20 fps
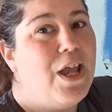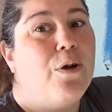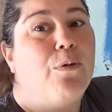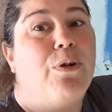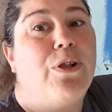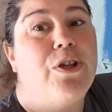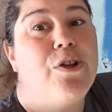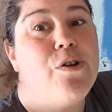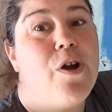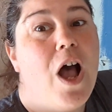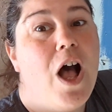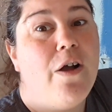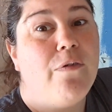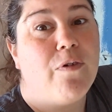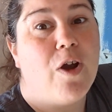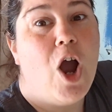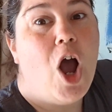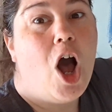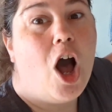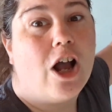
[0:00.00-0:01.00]
Well, you're
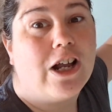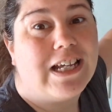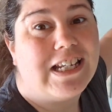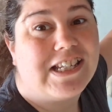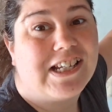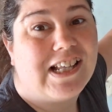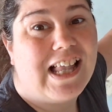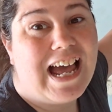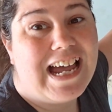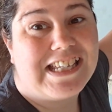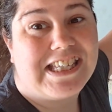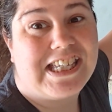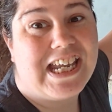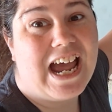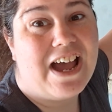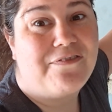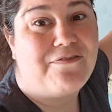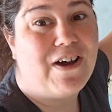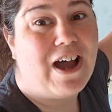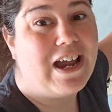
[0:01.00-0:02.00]
all wrong. It's glass
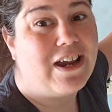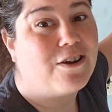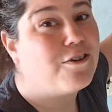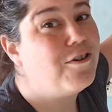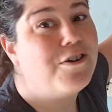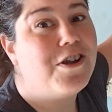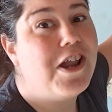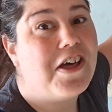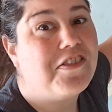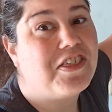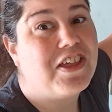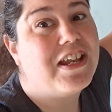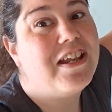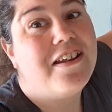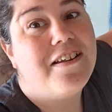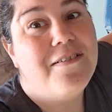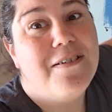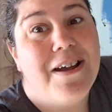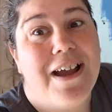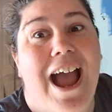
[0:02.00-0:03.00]
sapphire or
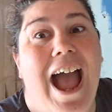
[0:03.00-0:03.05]
nothing.